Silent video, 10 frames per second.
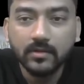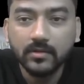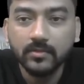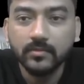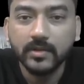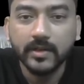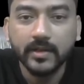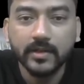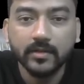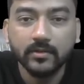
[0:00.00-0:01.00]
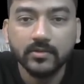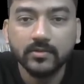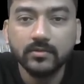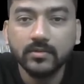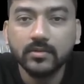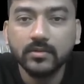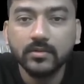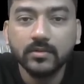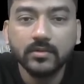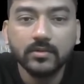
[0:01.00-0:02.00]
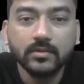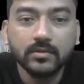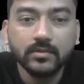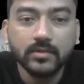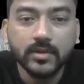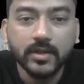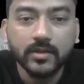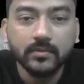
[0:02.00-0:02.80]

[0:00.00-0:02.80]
You will get here also that